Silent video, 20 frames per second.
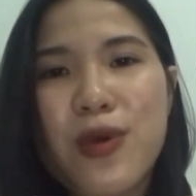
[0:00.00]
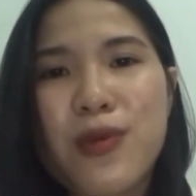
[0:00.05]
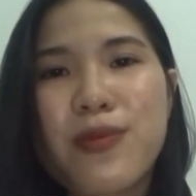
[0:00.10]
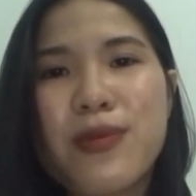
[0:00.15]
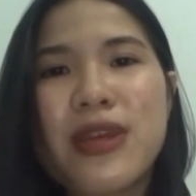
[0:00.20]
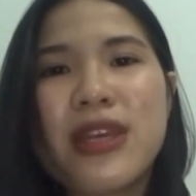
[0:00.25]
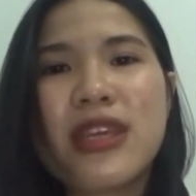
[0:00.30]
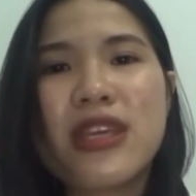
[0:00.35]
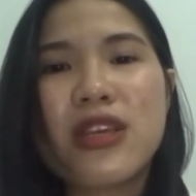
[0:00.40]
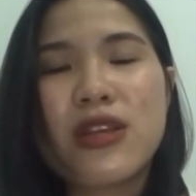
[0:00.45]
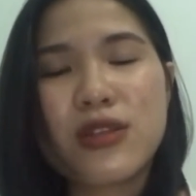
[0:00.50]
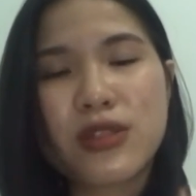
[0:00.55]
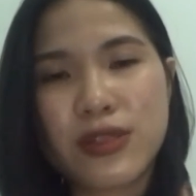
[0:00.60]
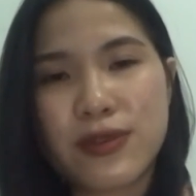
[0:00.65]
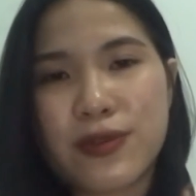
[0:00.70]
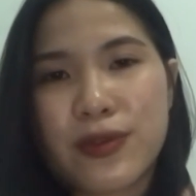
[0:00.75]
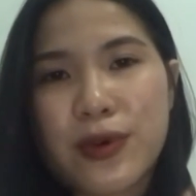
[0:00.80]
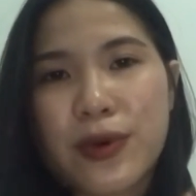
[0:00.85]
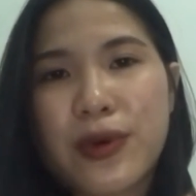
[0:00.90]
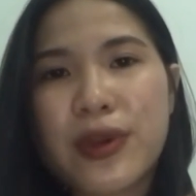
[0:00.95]
be
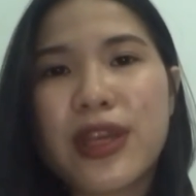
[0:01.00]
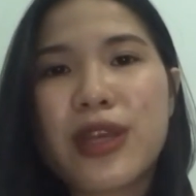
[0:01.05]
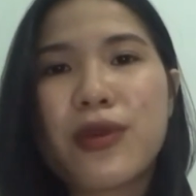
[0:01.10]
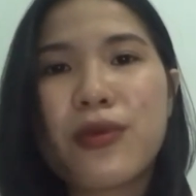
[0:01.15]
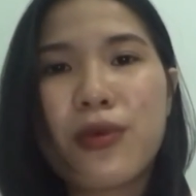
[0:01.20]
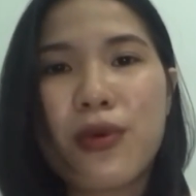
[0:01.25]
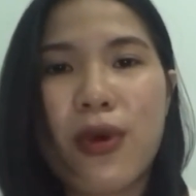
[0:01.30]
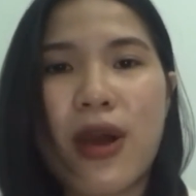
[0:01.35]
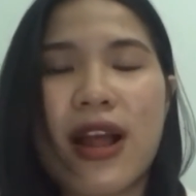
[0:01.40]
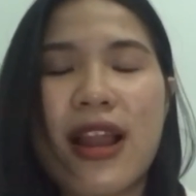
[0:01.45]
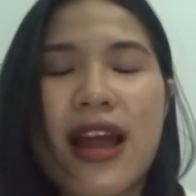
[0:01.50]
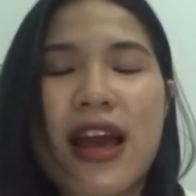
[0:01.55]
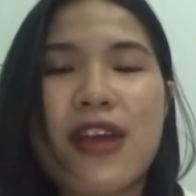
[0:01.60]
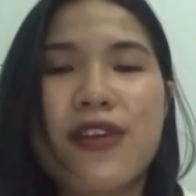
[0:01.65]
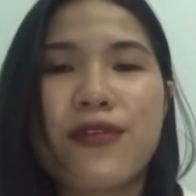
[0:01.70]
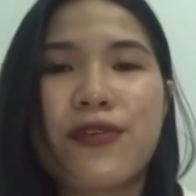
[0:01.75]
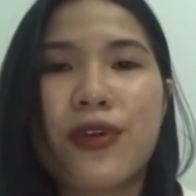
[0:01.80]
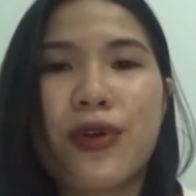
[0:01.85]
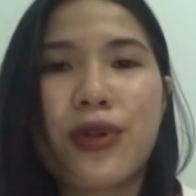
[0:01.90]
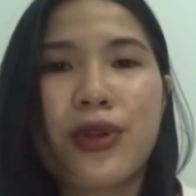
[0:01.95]
useful in wildlife
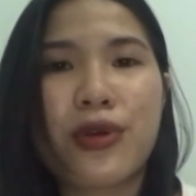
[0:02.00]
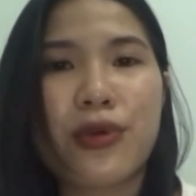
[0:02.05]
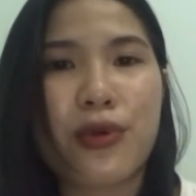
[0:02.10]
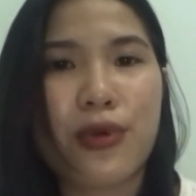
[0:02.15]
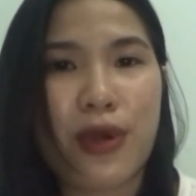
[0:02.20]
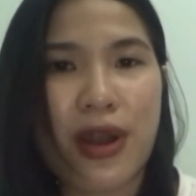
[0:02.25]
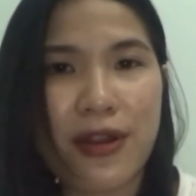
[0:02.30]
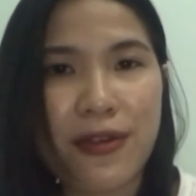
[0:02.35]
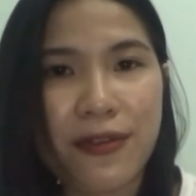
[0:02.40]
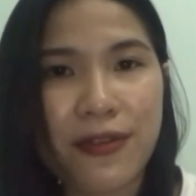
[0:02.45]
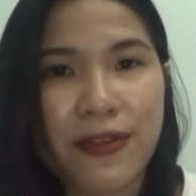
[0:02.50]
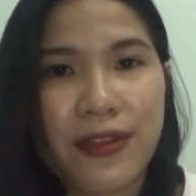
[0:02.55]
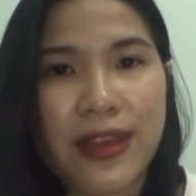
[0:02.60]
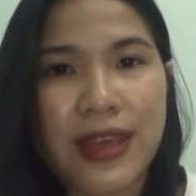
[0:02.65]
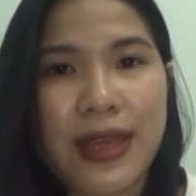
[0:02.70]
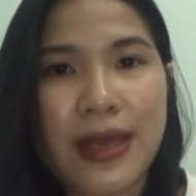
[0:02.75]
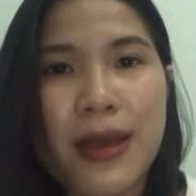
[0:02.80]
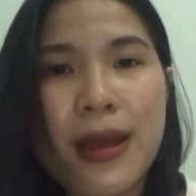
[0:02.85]
photography